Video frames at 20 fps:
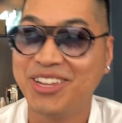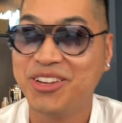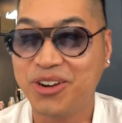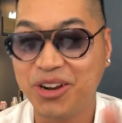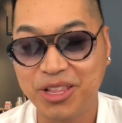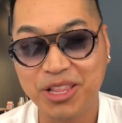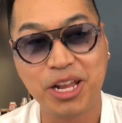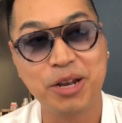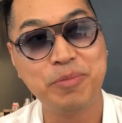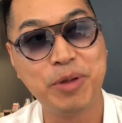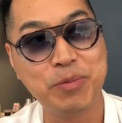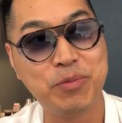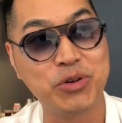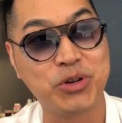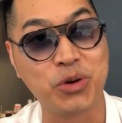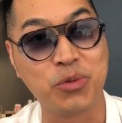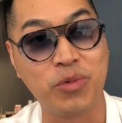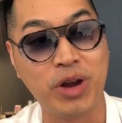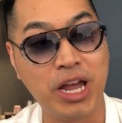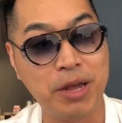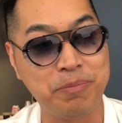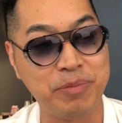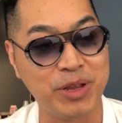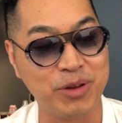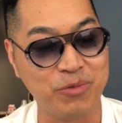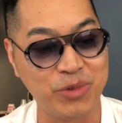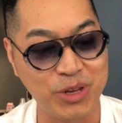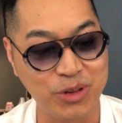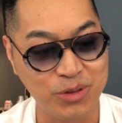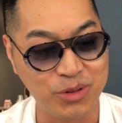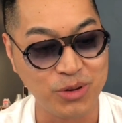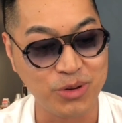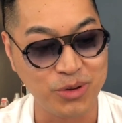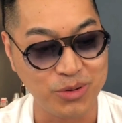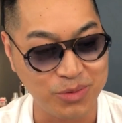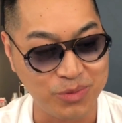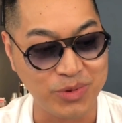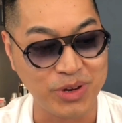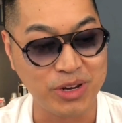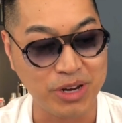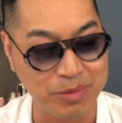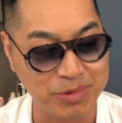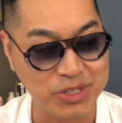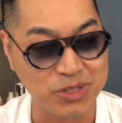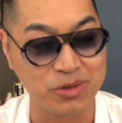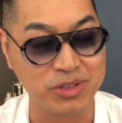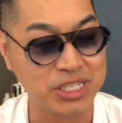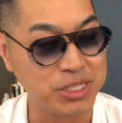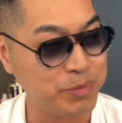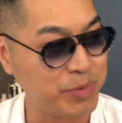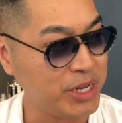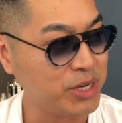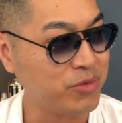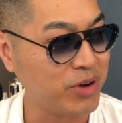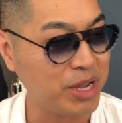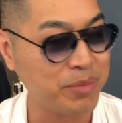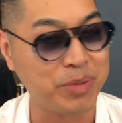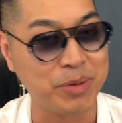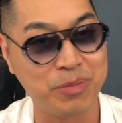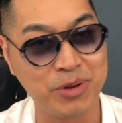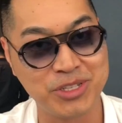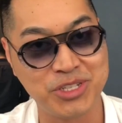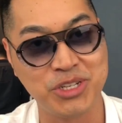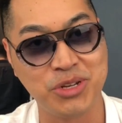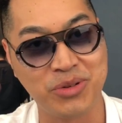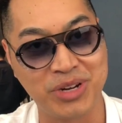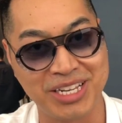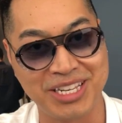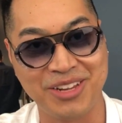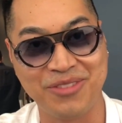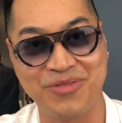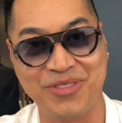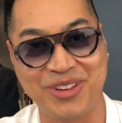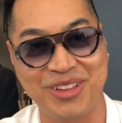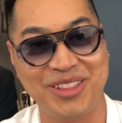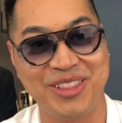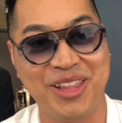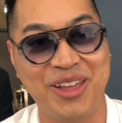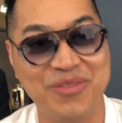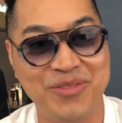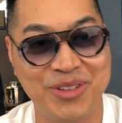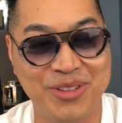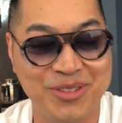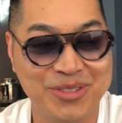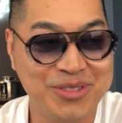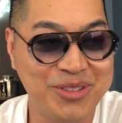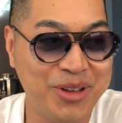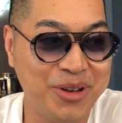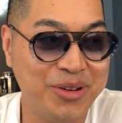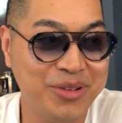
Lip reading: a lot of people can rap, but when you're able to do speed rap, it puts you on a different level. So.